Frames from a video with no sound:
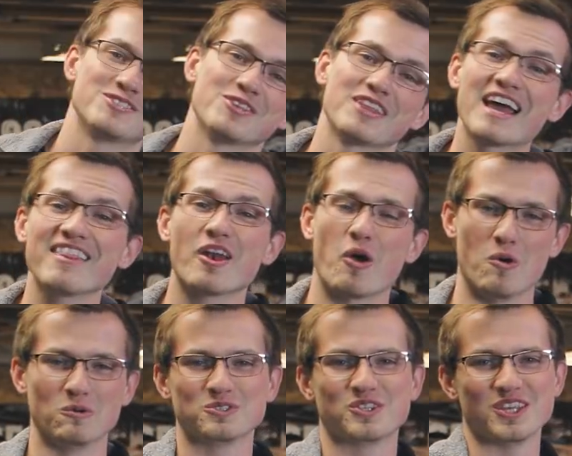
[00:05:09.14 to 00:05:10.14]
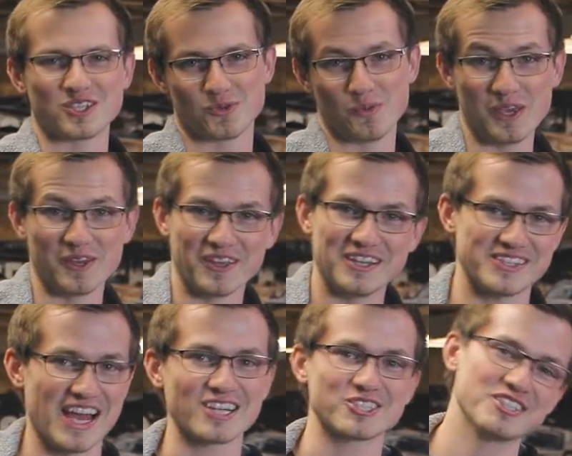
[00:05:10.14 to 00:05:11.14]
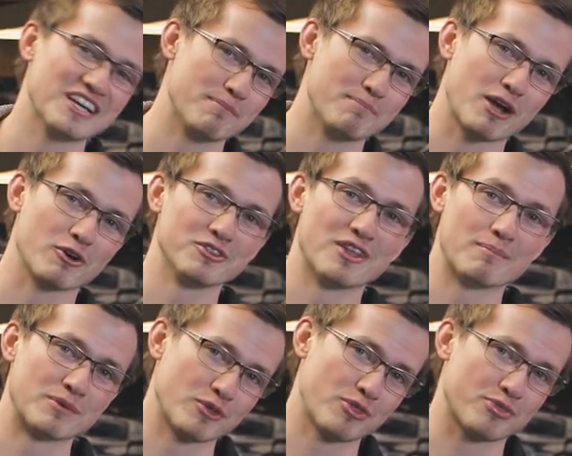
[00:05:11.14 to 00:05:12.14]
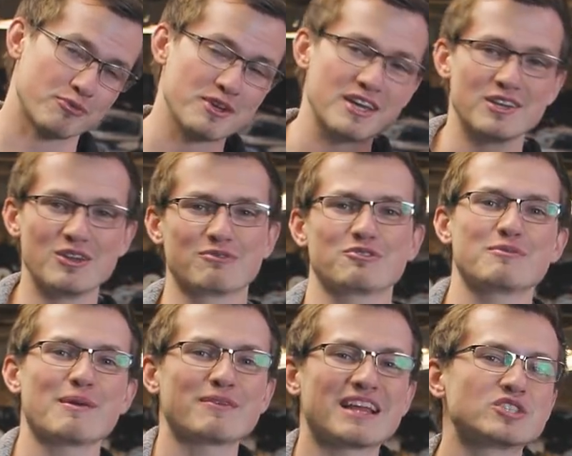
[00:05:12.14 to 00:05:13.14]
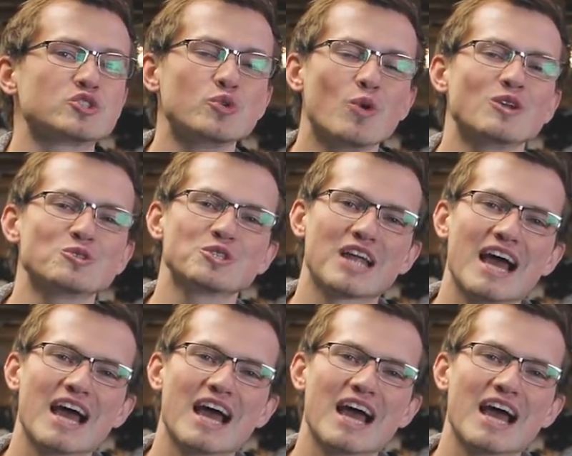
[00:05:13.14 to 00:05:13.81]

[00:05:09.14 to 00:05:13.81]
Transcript: So the guy that owns this wheel is actually on barrel number three, and you have to remember that's two hundred